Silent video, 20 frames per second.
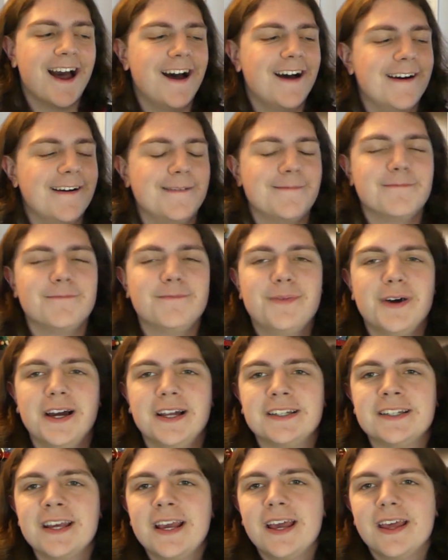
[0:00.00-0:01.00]

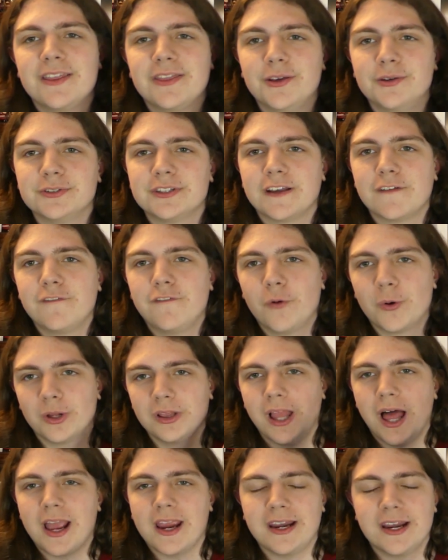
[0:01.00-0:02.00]
but those like 4
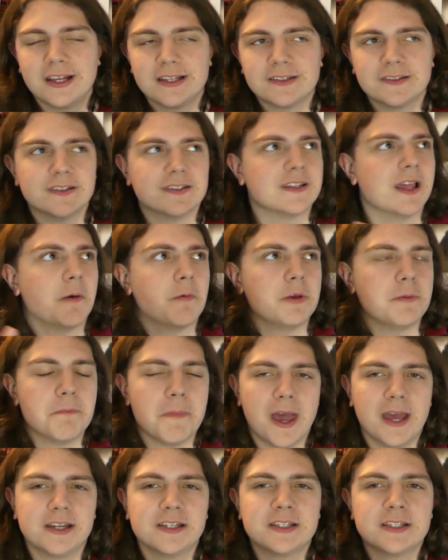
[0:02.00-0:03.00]
lionesses that we
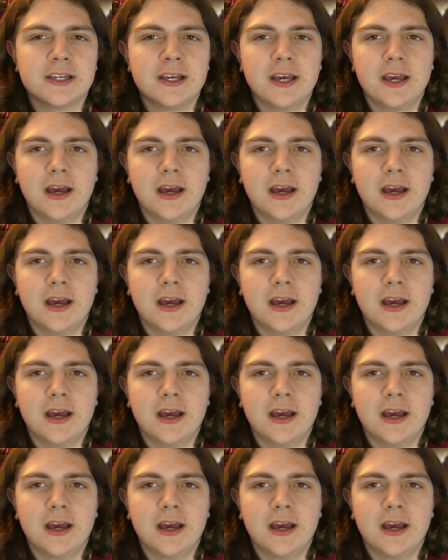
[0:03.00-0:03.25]
met